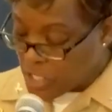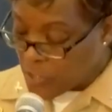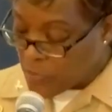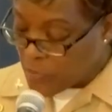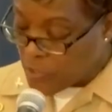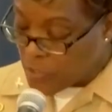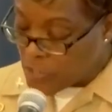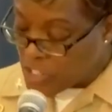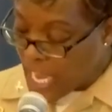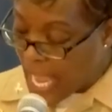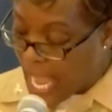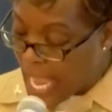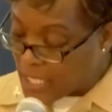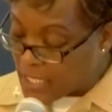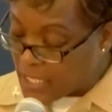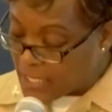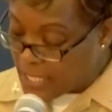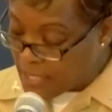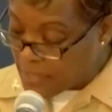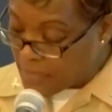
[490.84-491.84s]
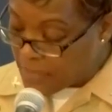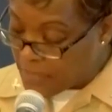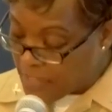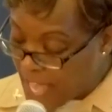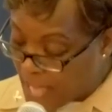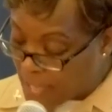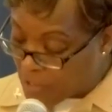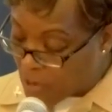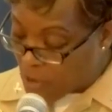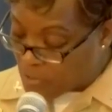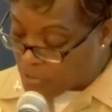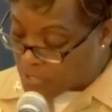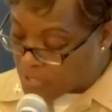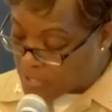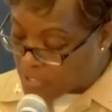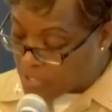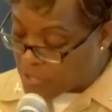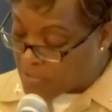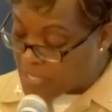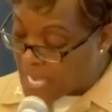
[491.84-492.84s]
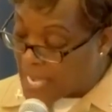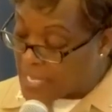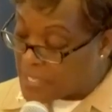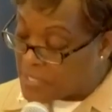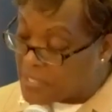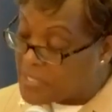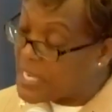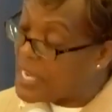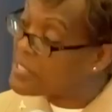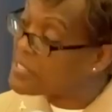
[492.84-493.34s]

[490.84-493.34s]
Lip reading: General Jacqueline Van Ost, United